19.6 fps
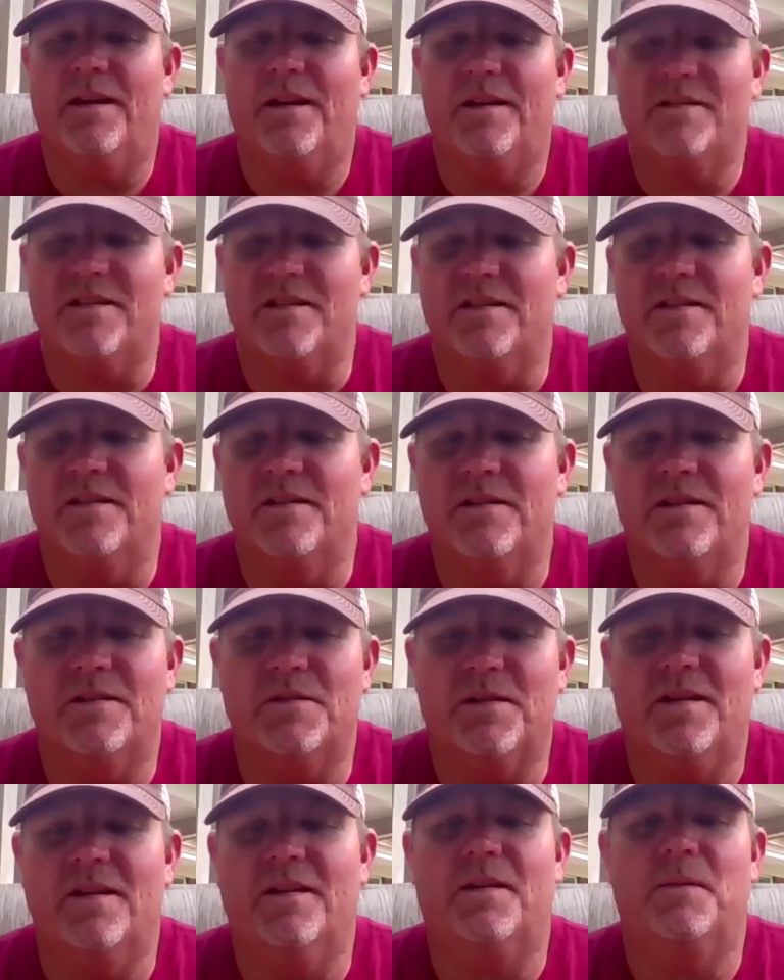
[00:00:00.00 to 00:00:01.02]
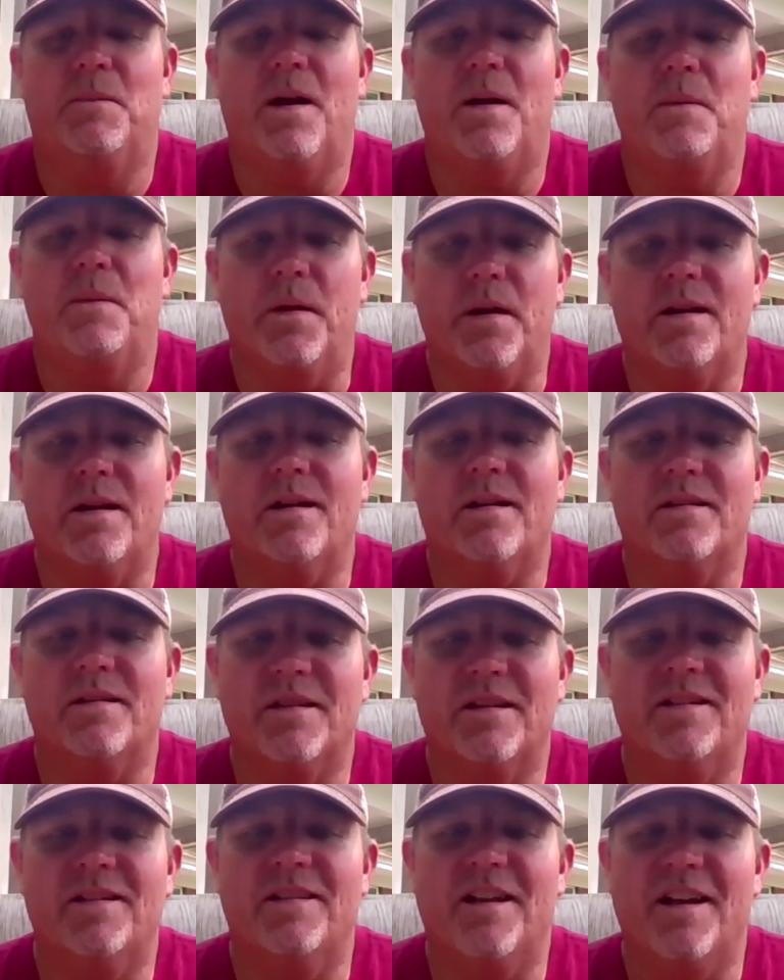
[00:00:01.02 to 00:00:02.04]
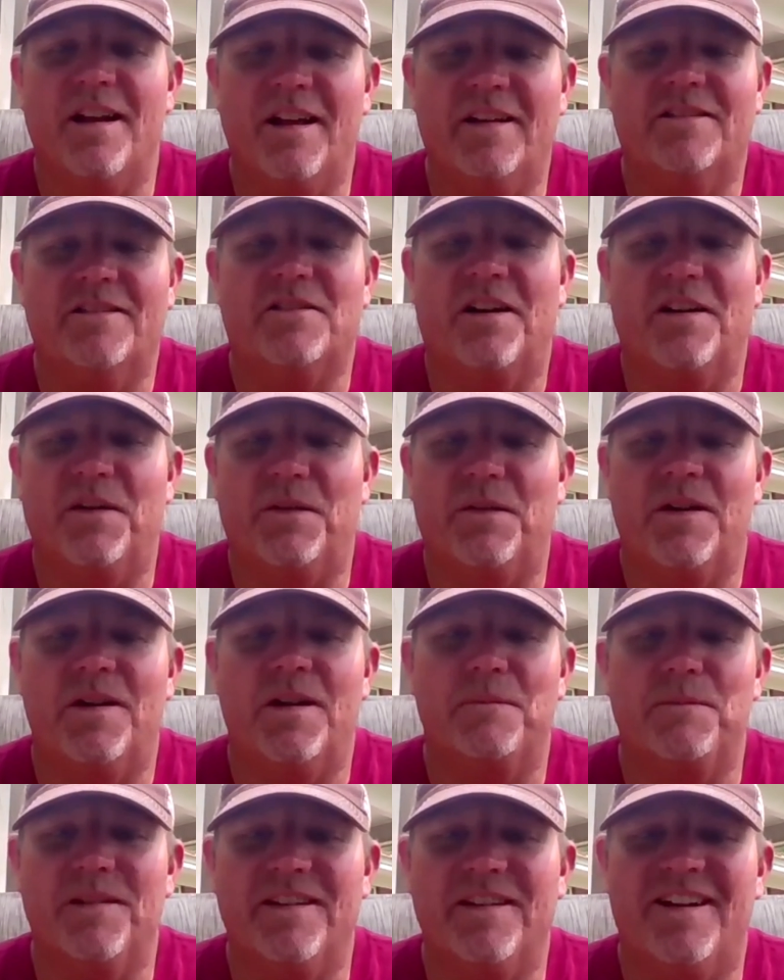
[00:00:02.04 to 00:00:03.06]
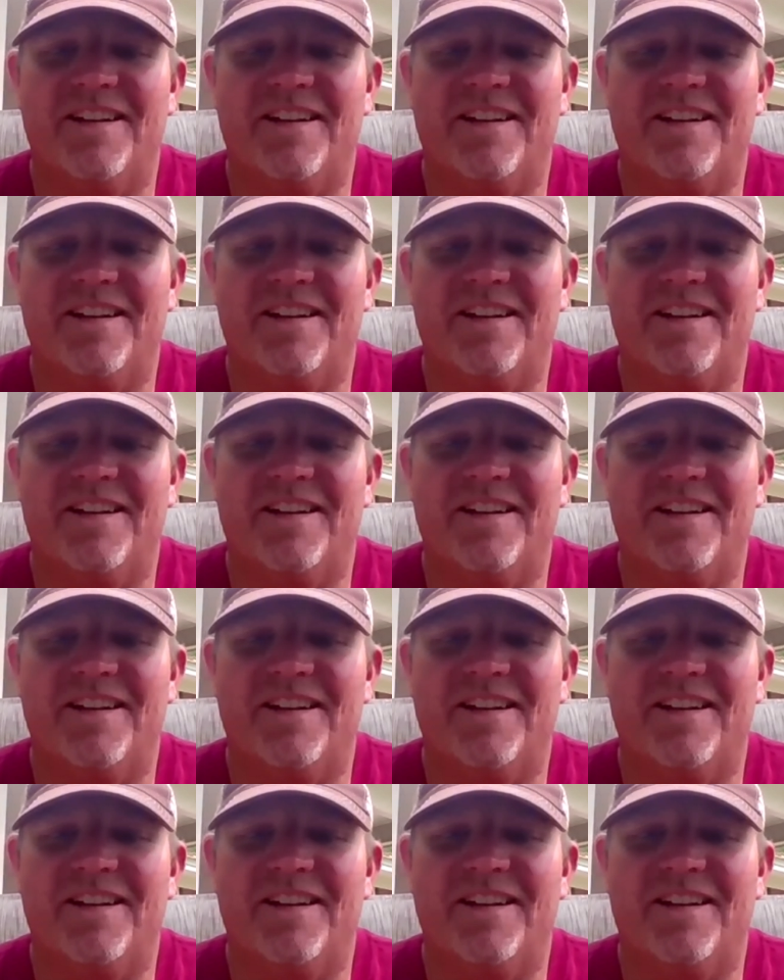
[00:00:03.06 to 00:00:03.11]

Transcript: that has the hill that's kicking my butt. I can tell you that. Trying to yeah. run.